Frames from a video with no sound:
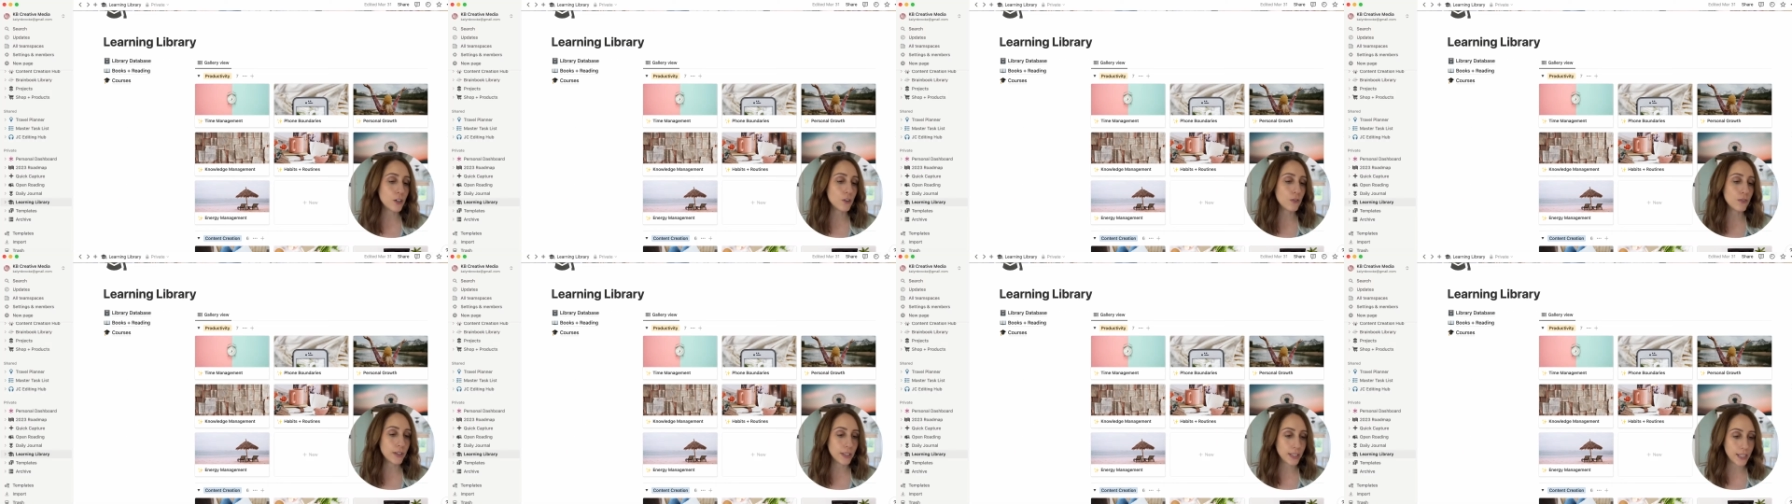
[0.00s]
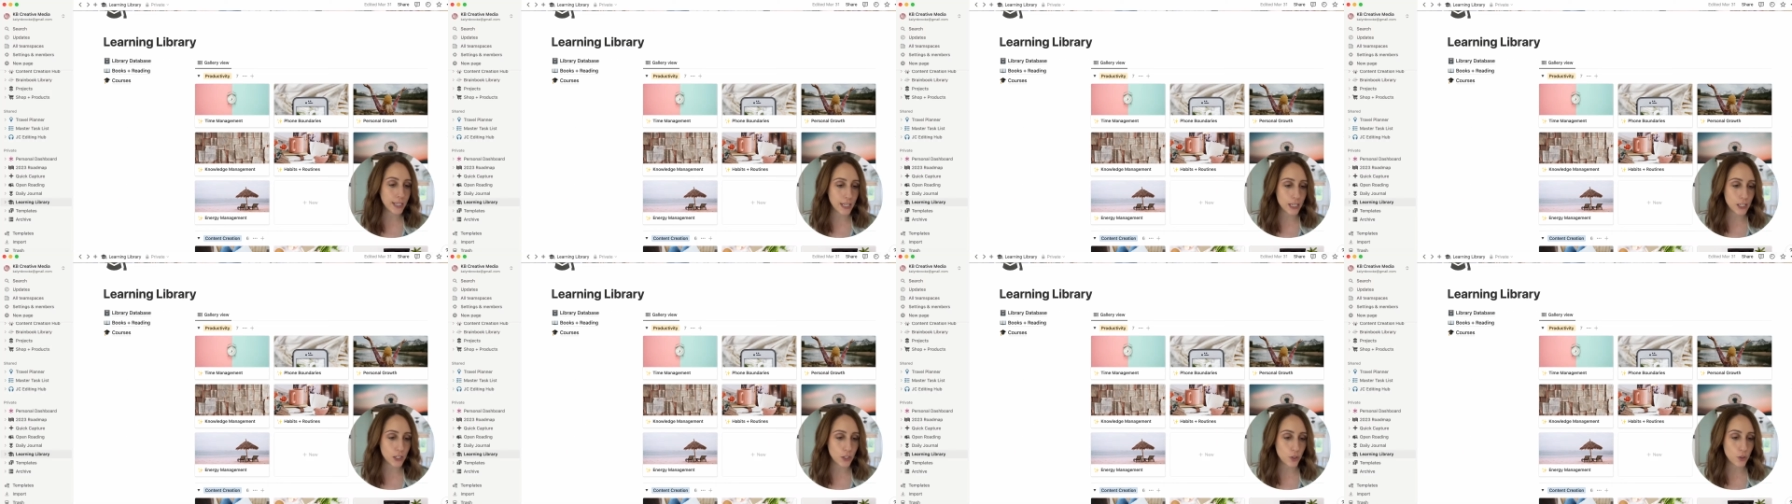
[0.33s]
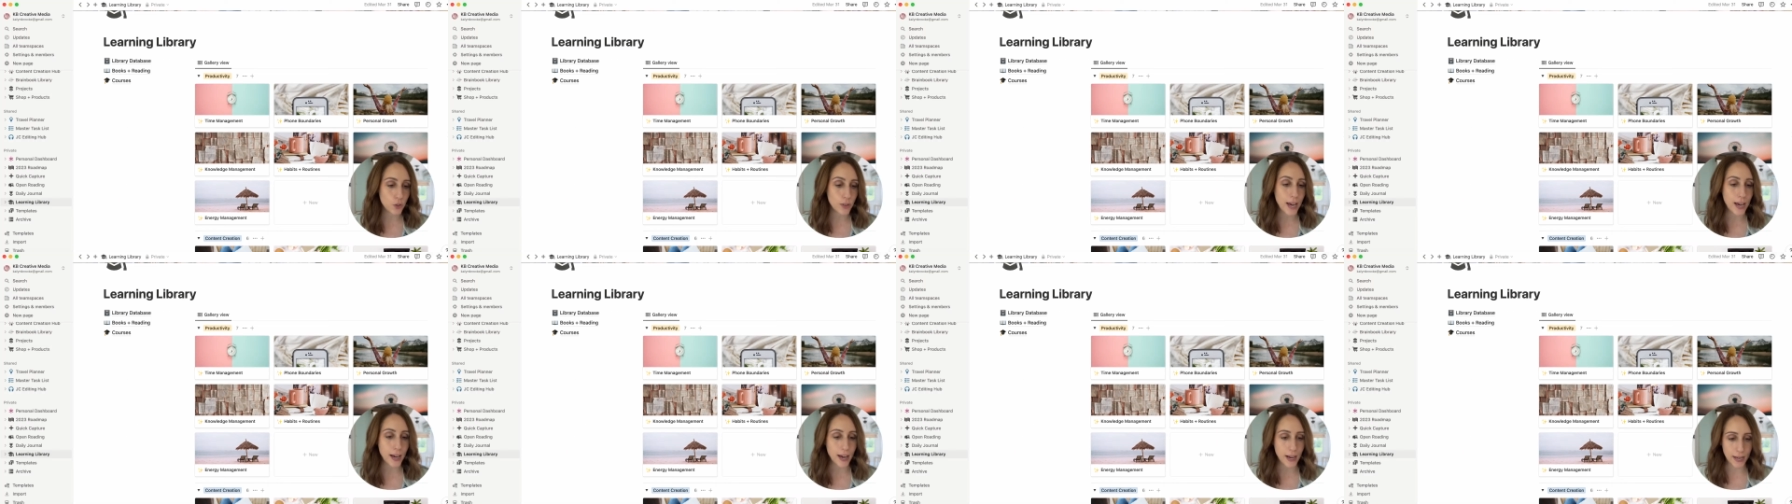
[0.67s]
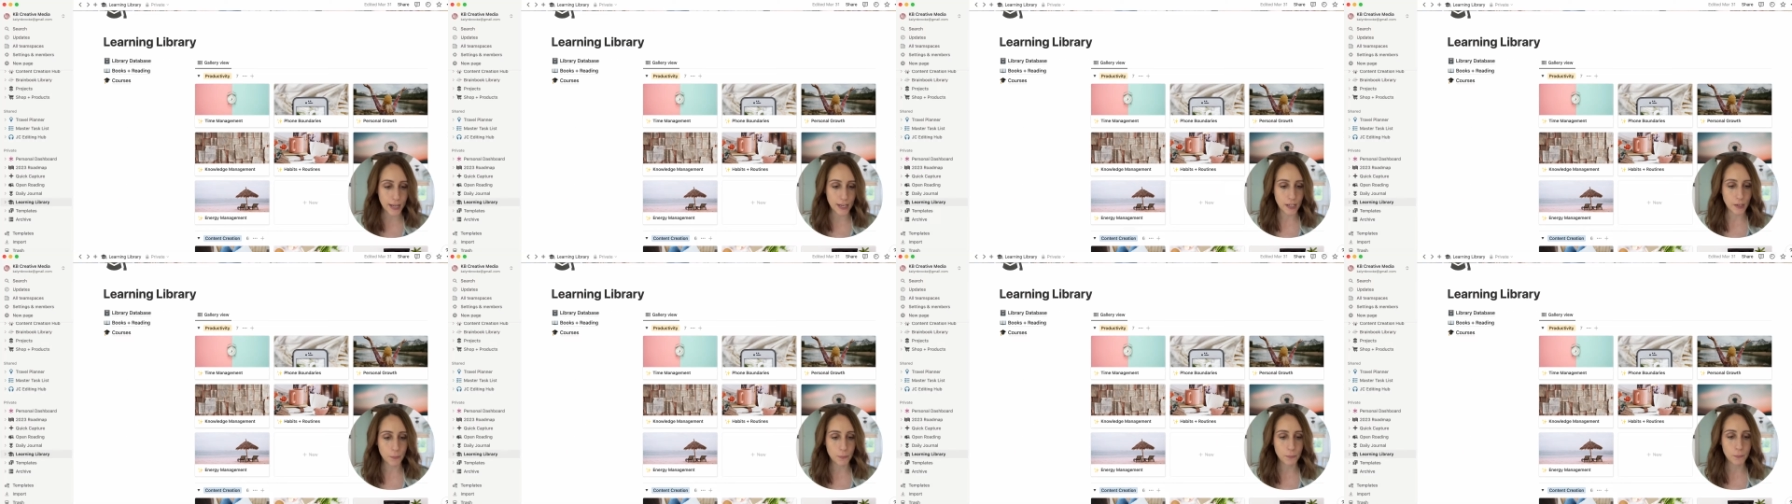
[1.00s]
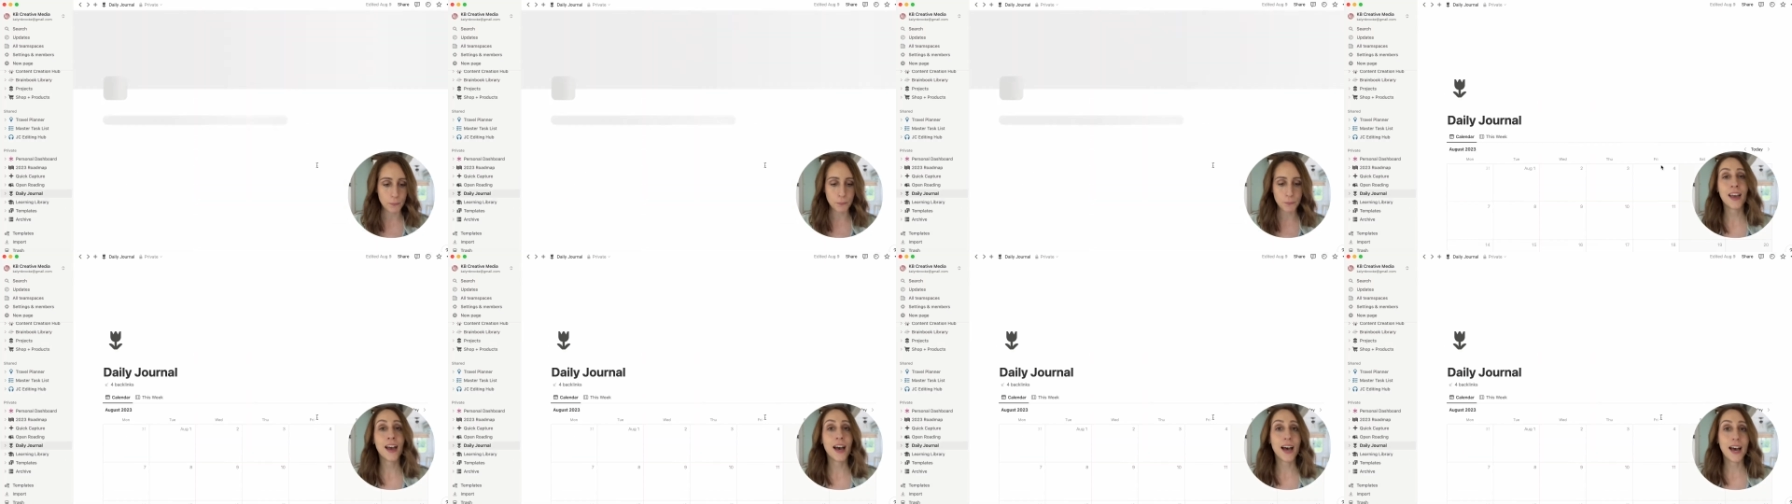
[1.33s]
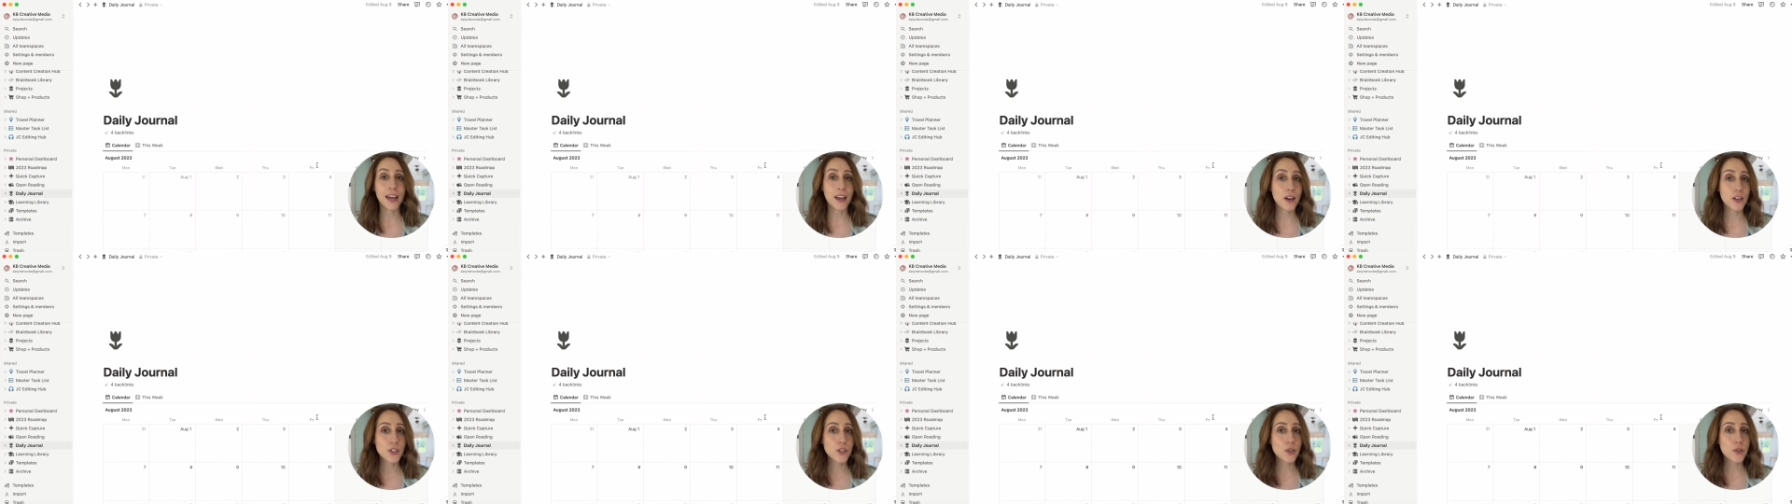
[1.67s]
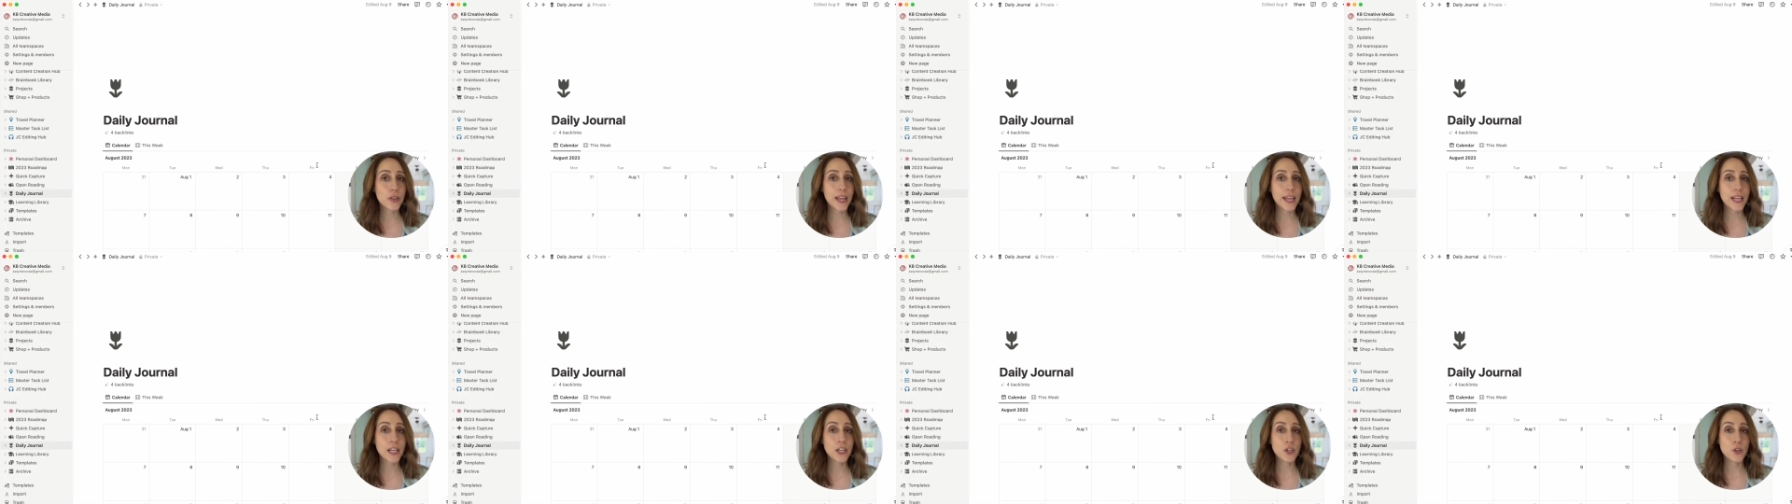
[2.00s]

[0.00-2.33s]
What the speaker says: related to that item. I also like